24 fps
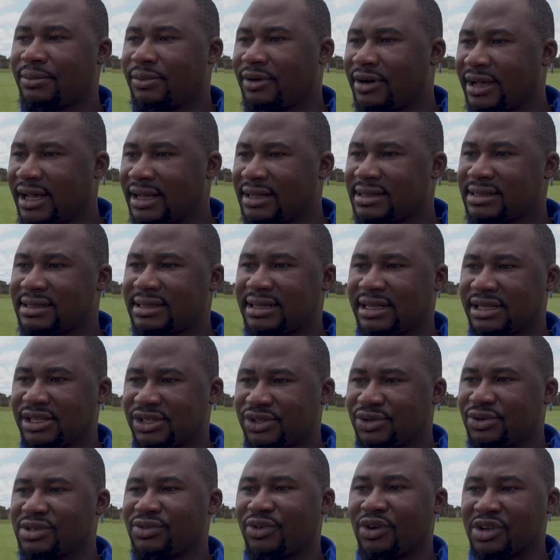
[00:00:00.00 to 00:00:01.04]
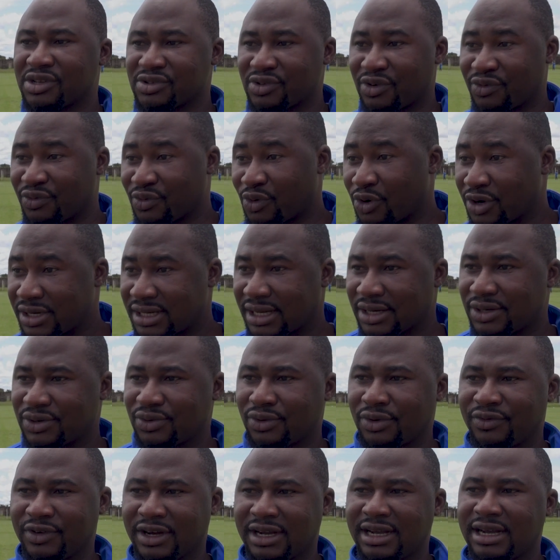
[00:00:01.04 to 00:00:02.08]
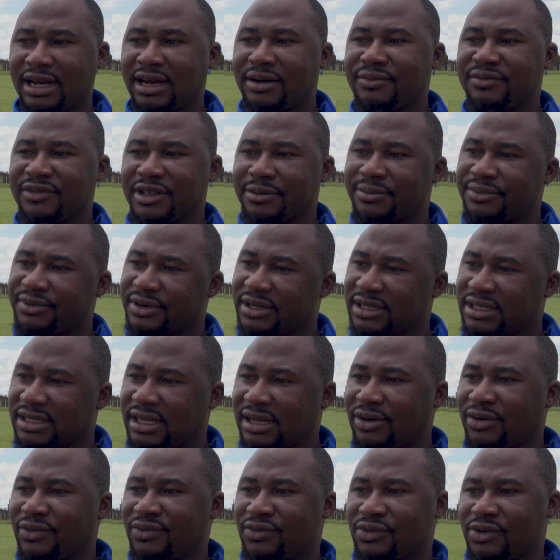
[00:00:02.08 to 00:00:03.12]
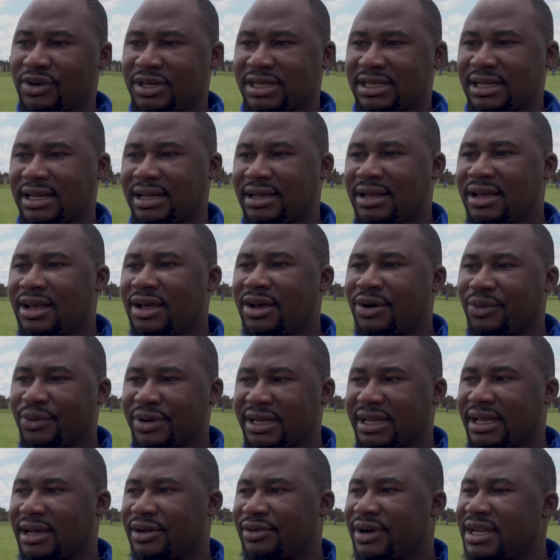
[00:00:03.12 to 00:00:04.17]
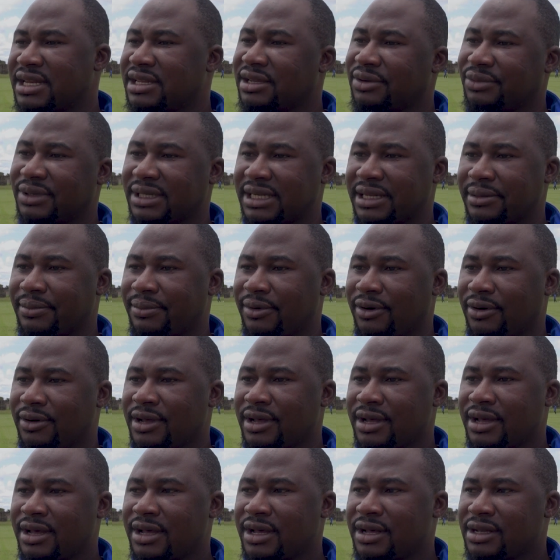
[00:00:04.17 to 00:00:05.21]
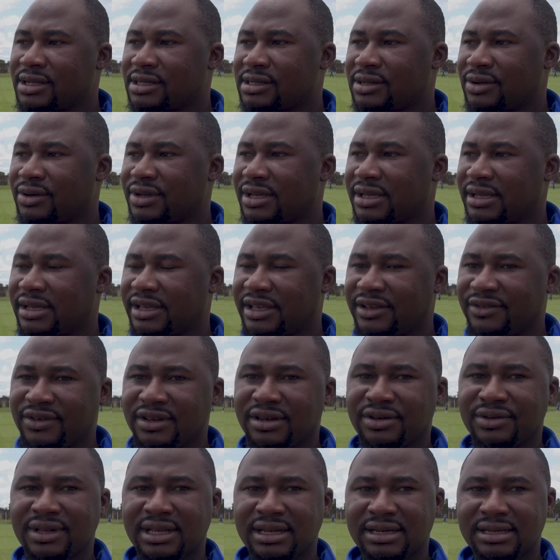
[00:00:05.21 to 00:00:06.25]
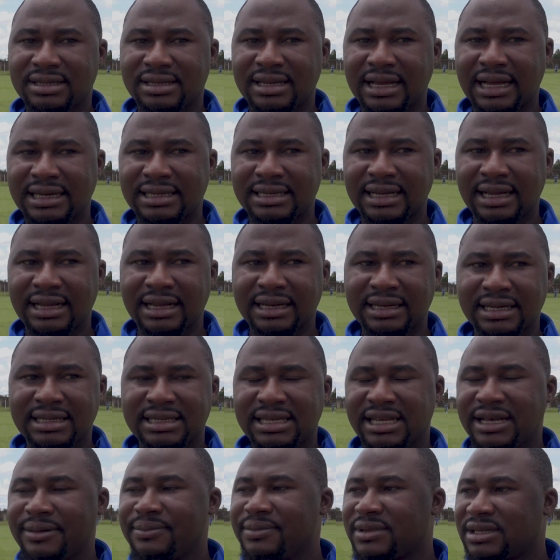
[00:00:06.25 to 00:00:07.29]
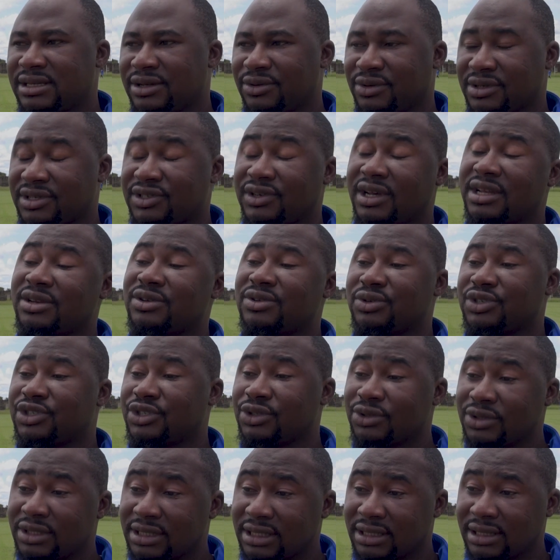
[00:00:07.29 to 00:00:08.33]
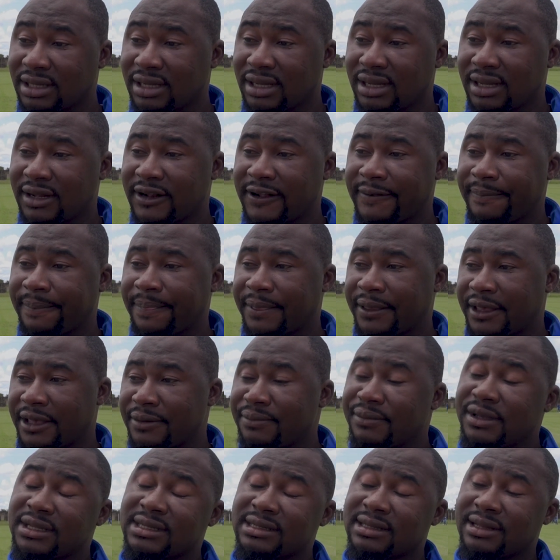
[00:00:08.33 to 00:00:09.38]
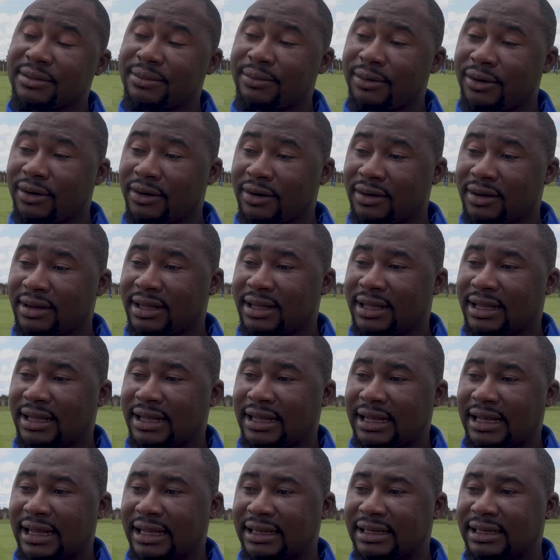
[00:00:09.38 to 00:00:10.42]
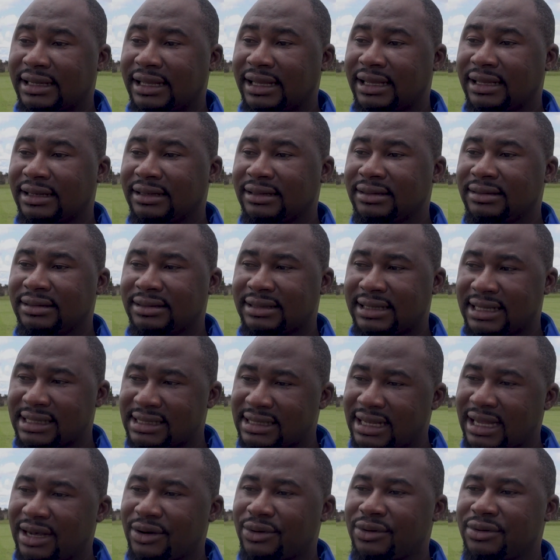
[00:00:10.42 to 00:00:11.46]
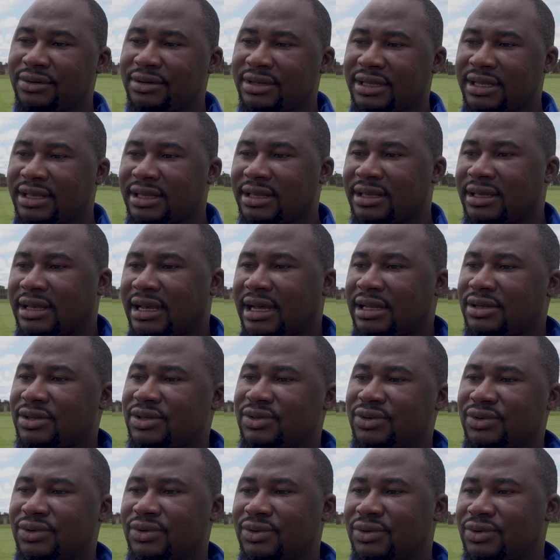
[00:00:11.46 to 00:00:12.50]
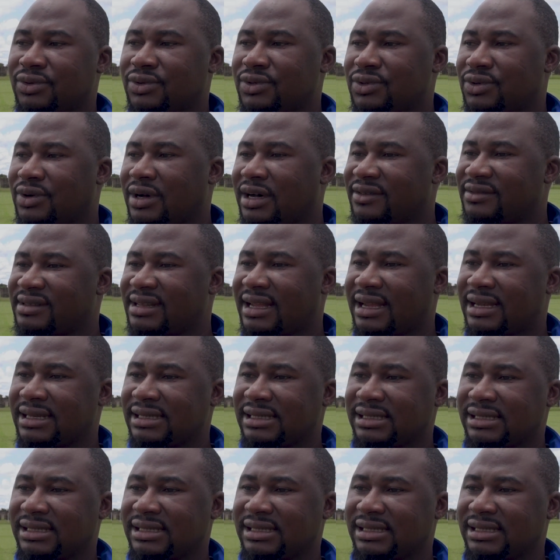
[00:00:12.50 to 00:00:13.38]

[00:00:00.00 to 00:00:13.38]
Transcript: buoyancy issue of water to overcome the pressure of water when they are running with the ball. So even that an attempt, he was trying to shoot, he missed the ball. And then that's how he had to house that